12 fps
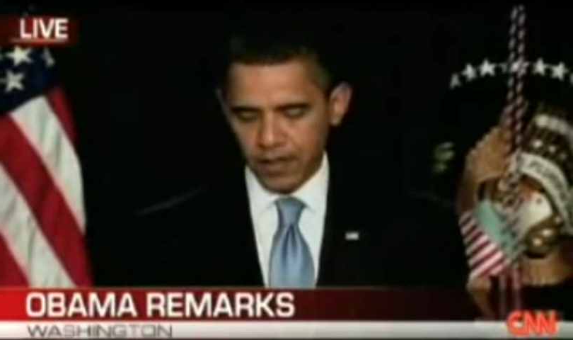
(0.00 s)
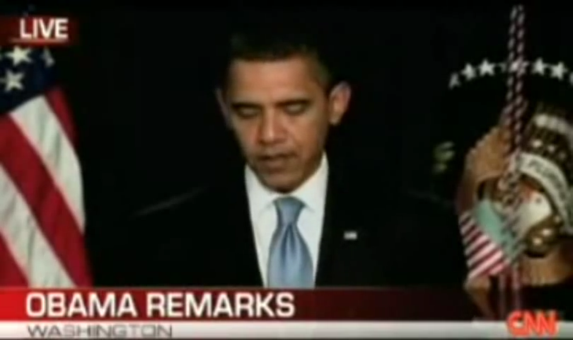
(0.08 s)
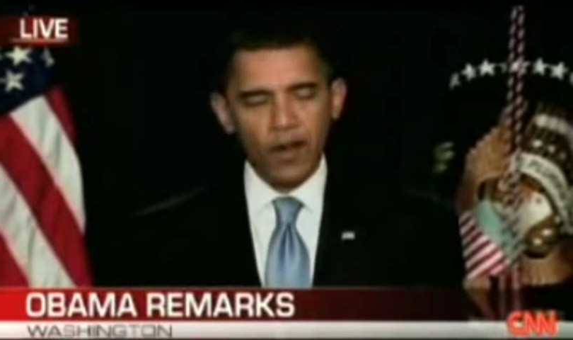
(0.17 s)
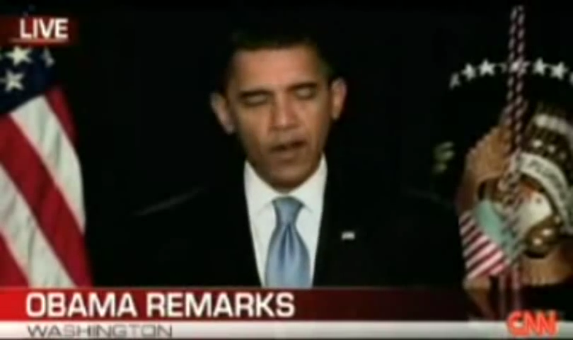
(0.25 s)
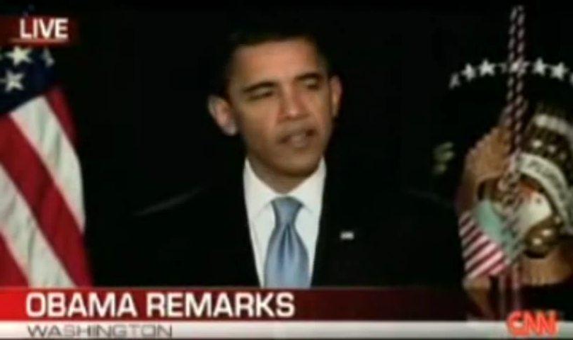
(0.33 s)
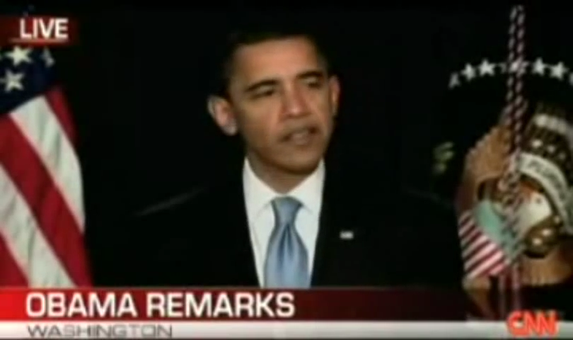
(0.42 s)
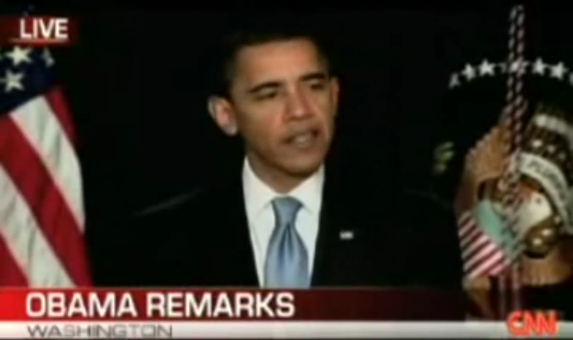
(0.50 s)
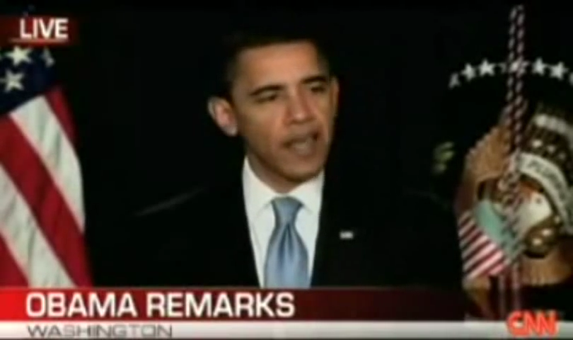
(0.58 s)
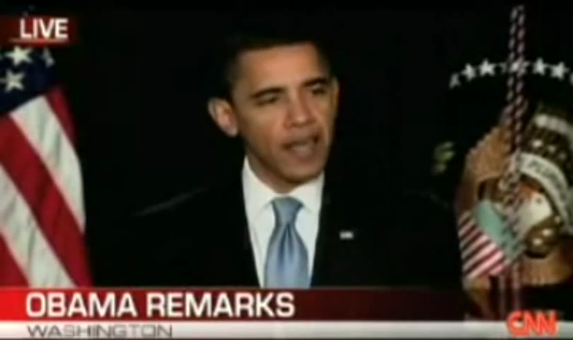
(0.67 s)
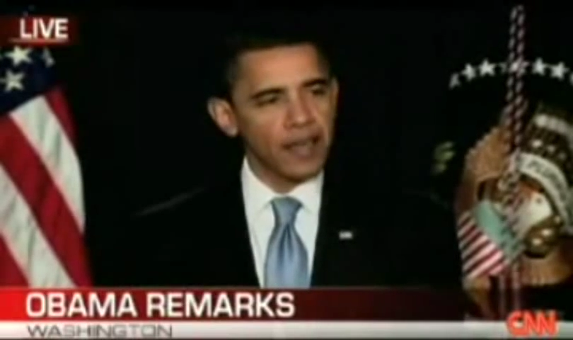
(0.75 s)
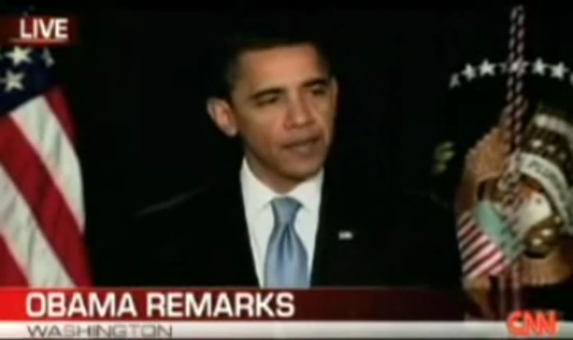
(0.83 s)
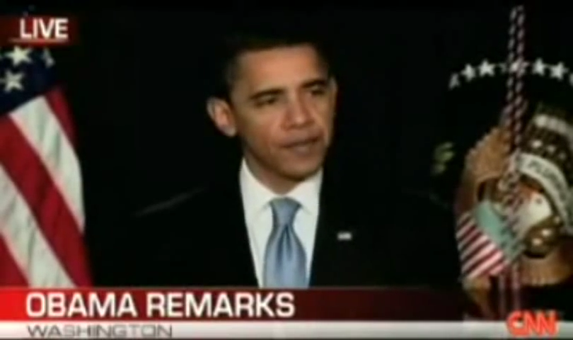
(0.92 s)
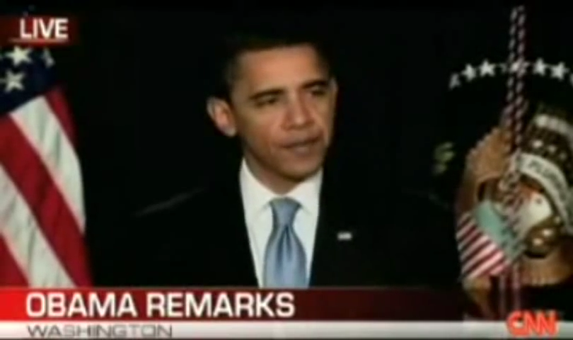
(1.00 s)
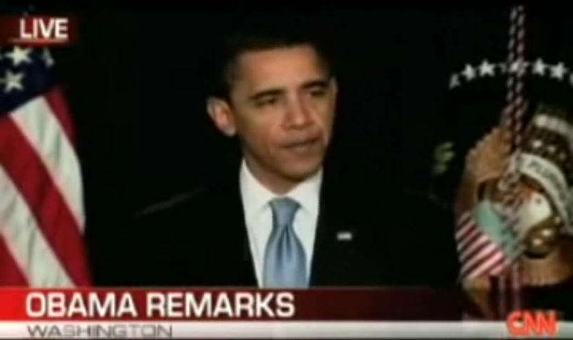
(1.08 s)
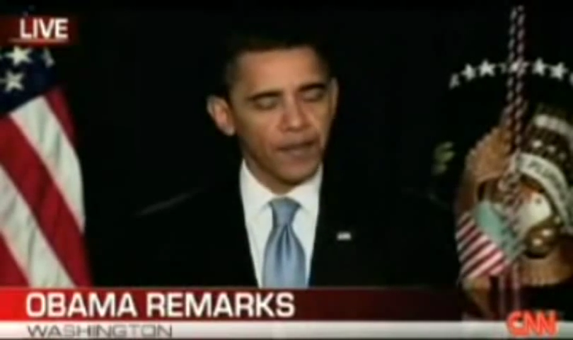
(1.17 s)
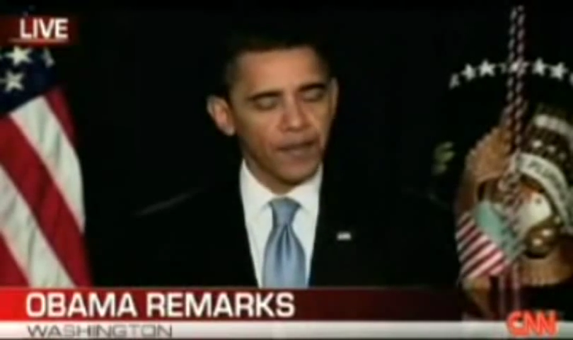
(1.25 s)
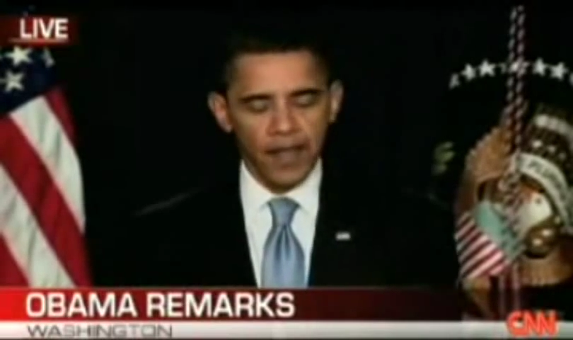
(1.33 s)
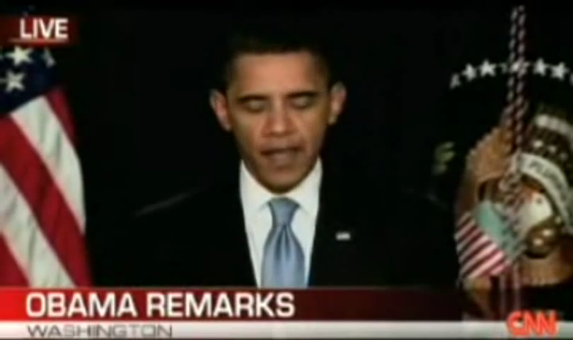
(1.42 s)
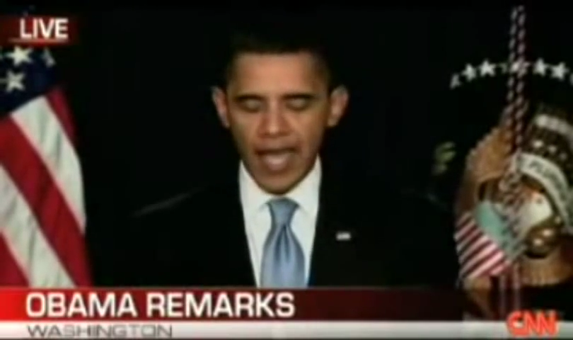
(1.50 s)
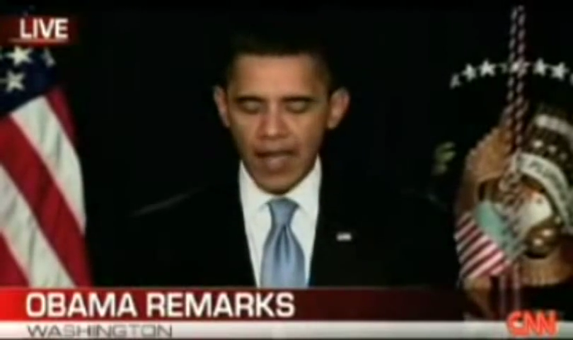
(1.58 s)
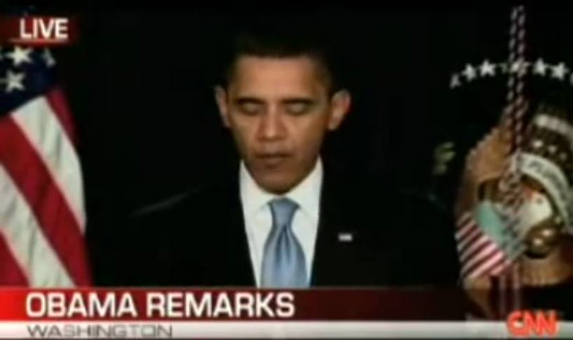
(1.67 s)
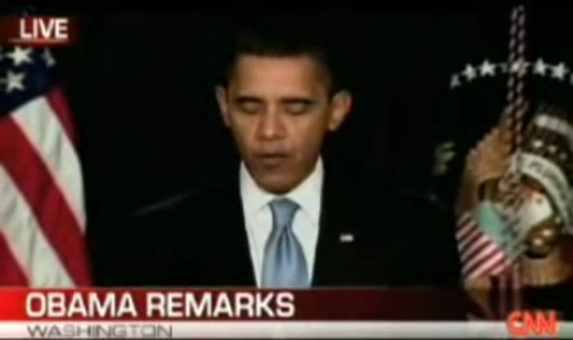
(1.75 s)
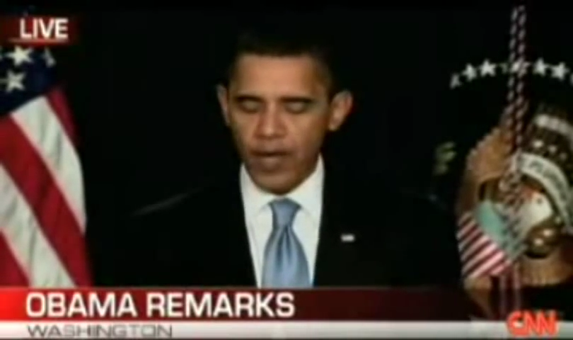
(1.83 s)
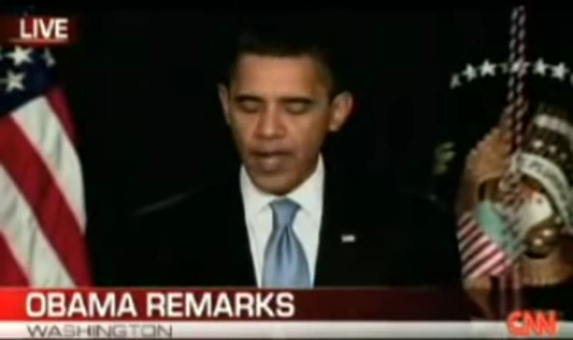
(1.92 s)
Starting today,
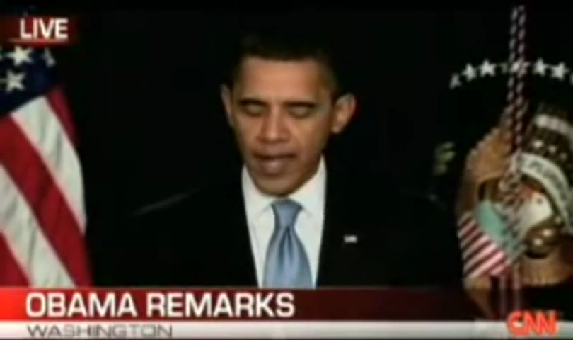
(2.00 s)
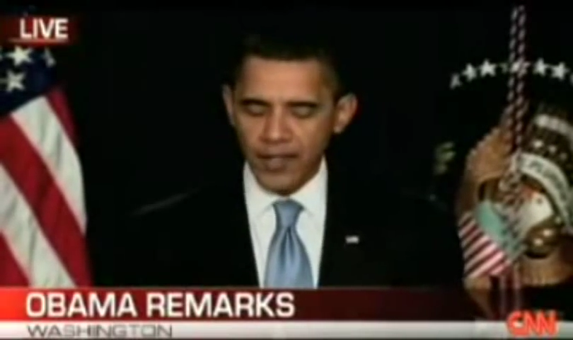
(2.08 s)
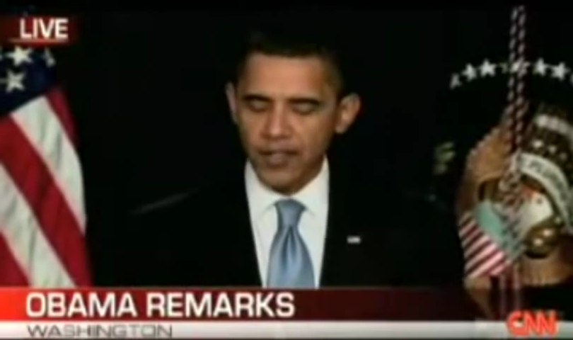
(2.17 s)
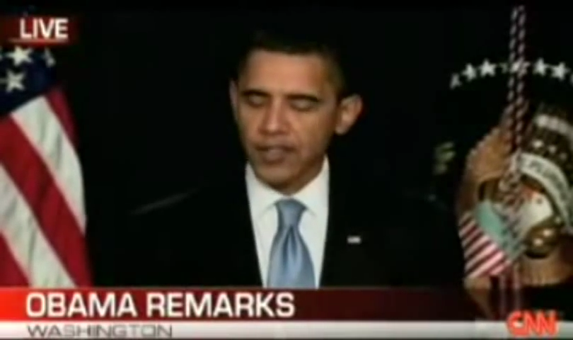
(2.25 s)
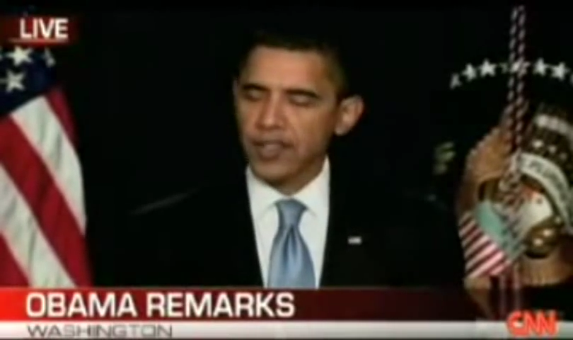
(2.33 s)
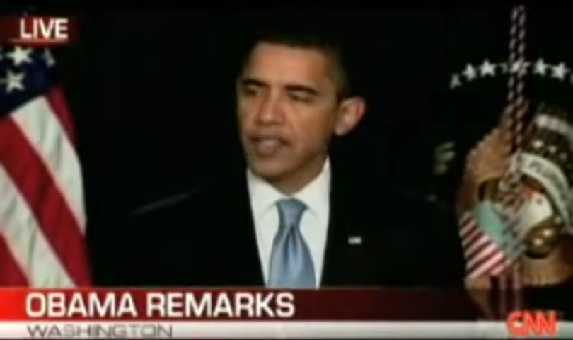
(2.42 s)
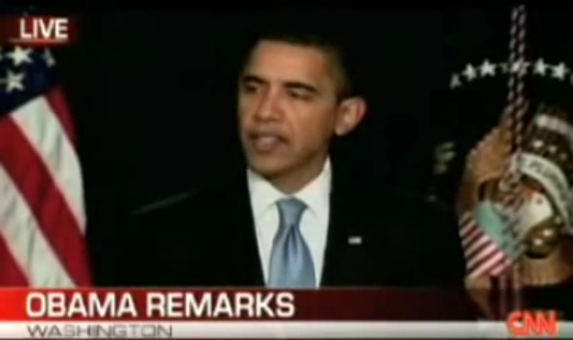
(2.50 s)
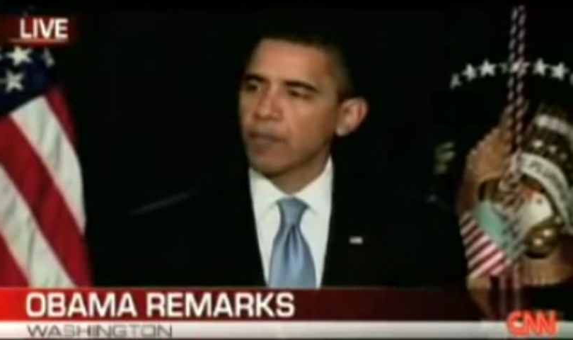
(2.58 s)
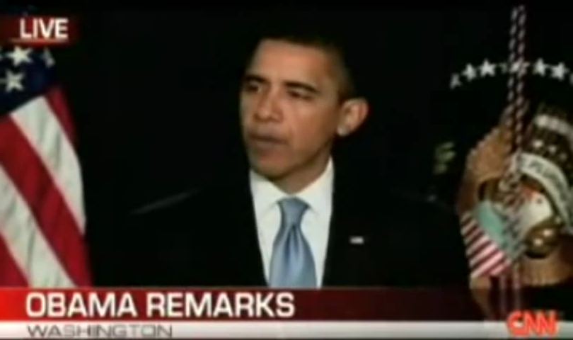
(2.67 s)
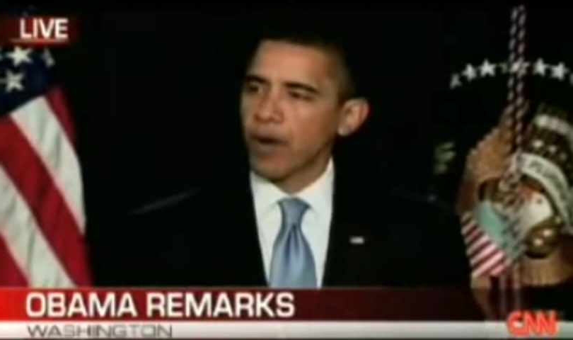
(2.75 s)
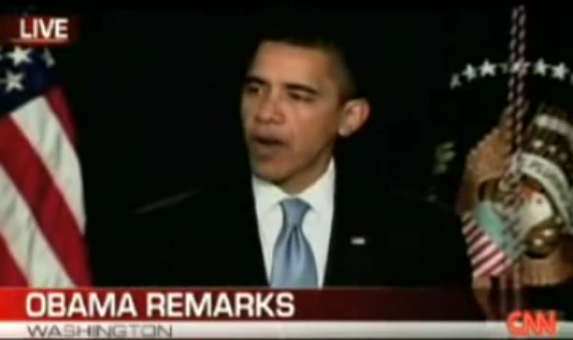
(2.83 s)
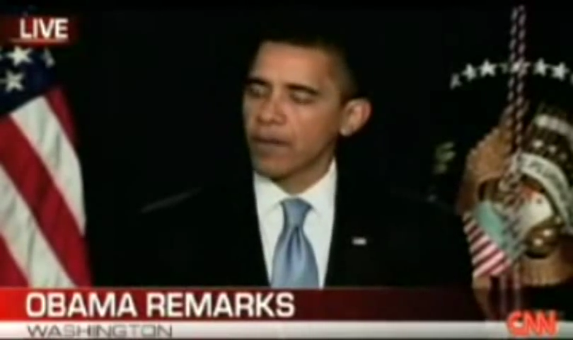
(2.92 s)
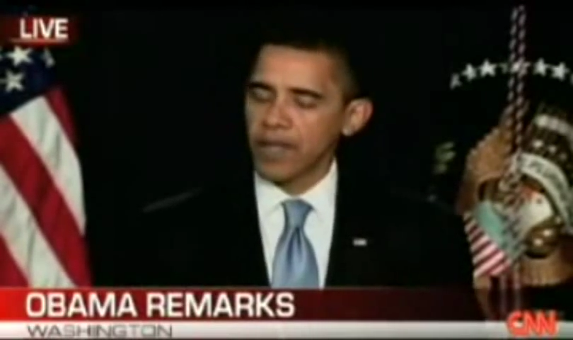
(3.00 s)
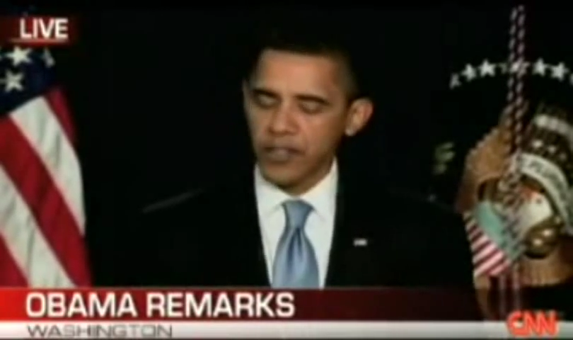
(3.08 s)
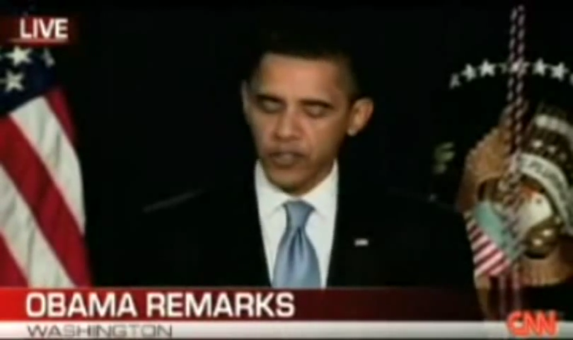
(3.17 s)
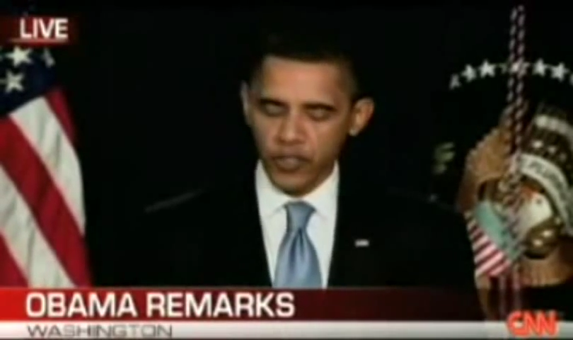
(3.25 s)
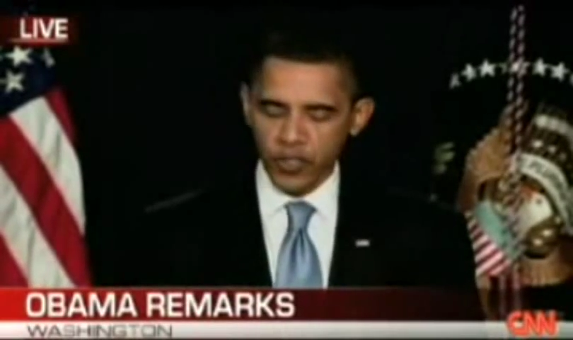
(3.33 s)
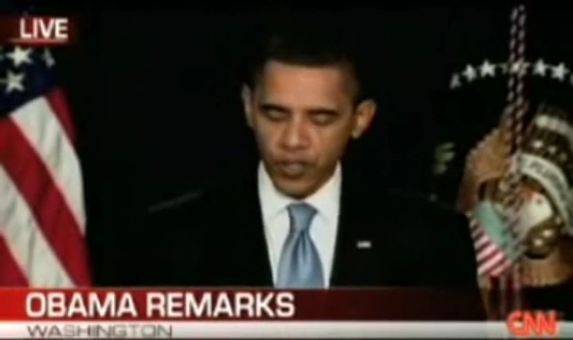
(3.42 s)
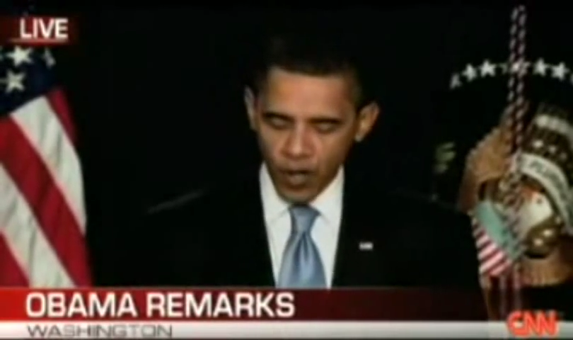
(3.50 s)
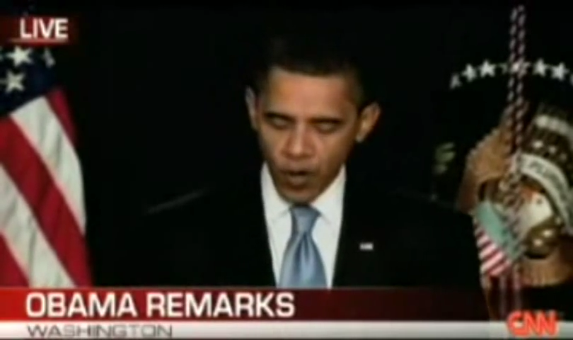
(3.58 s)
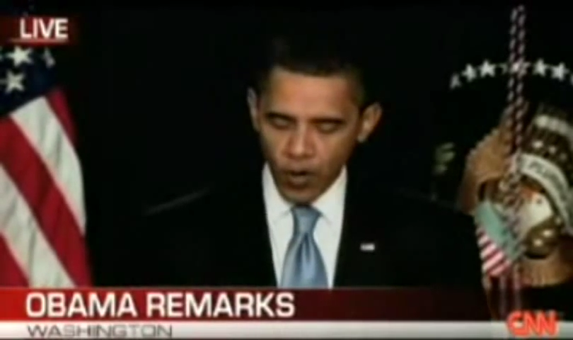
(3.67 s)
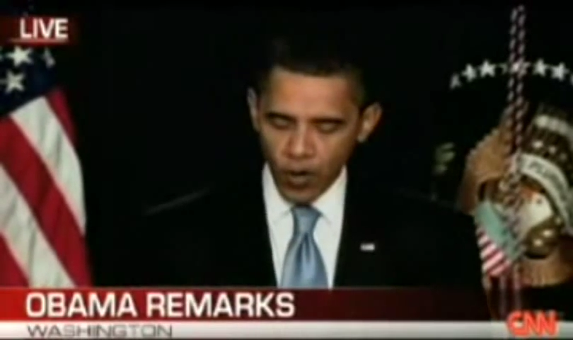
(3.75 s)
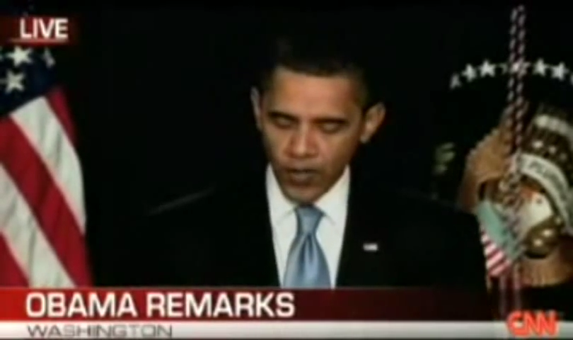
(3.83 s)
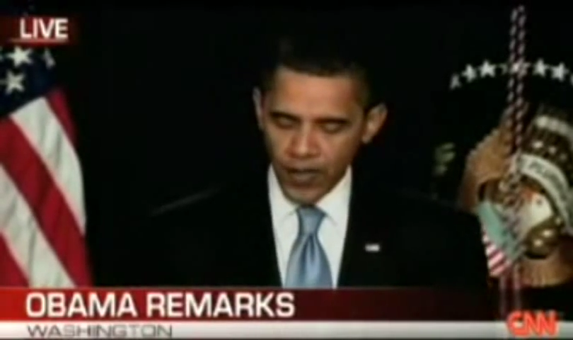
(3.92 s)
every agency and department should know